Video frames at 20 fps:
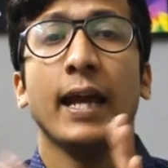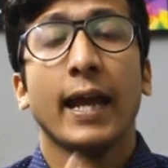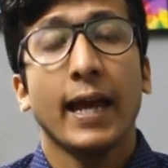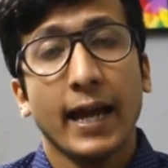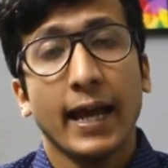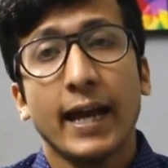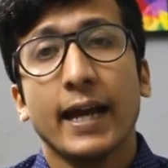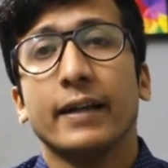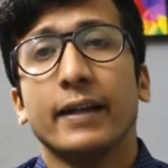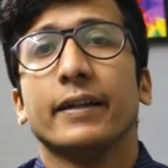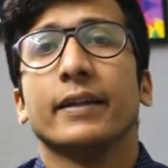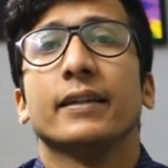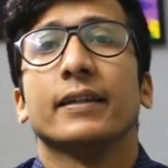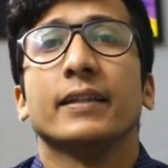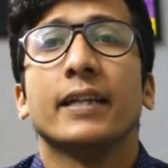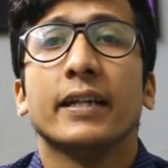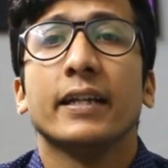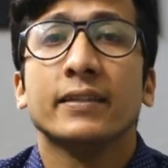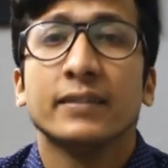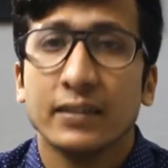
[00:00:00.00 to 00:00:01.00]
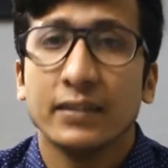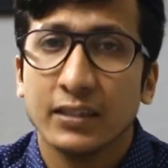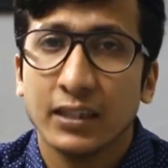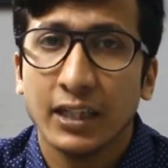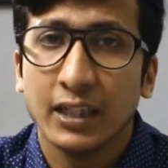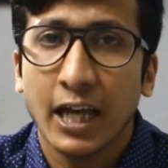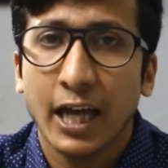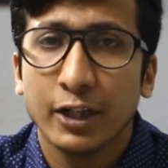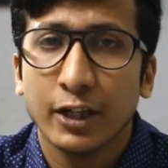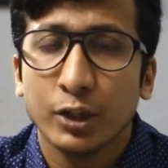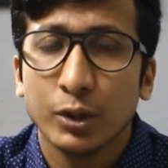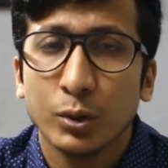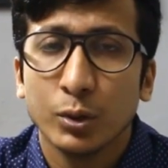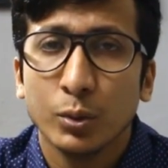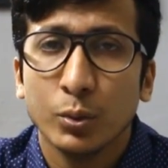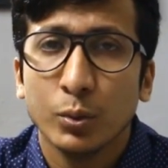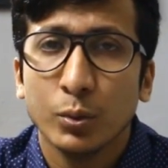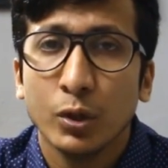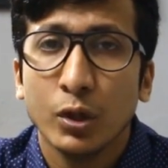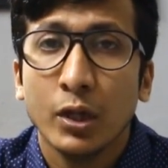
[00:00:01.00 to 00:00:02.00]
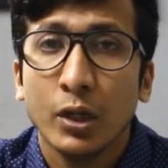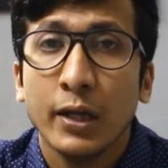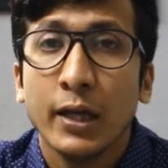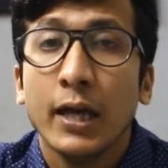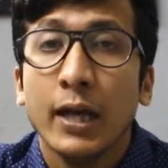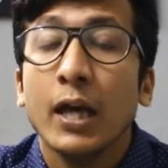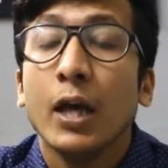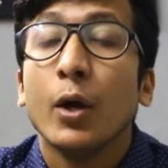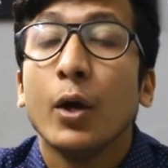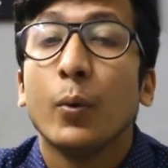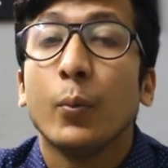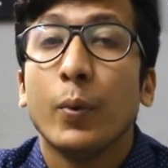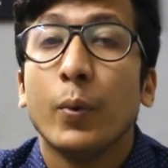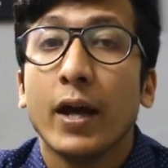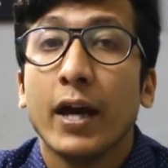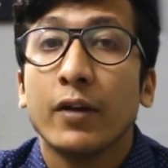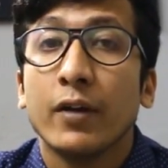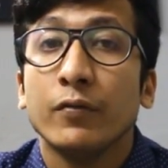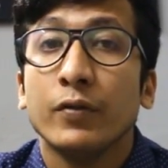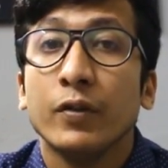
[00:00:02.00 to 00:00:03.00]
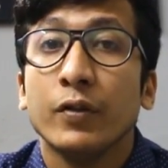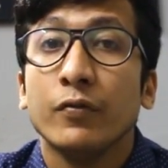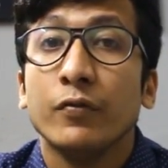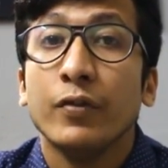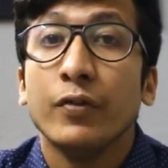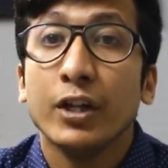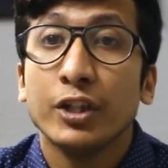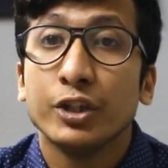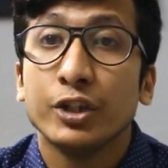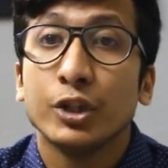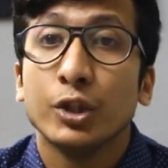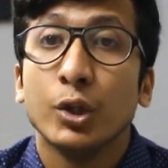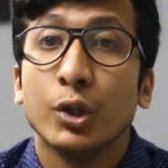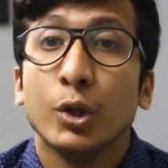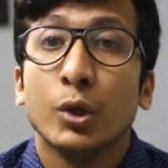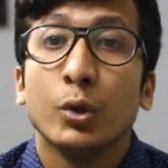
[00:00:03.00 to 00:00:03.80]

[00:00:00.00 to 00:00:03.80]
And there is a scenario where we wish